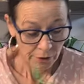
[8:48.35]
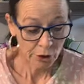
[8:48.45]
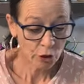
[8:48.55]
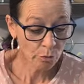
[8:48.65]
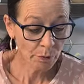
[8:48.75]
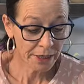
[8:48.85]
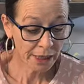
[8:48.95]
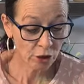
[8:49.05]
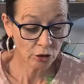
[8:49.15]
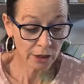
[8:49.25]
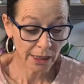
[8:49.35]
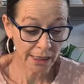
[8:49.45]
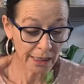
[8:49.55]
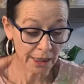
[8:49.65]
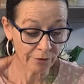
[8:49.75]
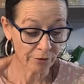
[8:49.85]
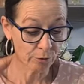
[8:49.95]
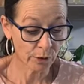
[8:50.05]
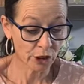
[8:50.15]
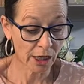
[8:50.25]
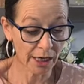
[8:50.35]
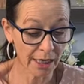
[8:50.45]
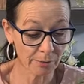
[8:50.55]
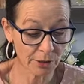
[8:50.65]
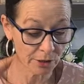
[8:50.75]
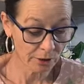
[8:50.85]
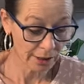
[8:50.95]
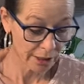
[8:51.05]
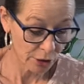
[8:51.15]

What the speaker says: the company called Leaf, which I absolutely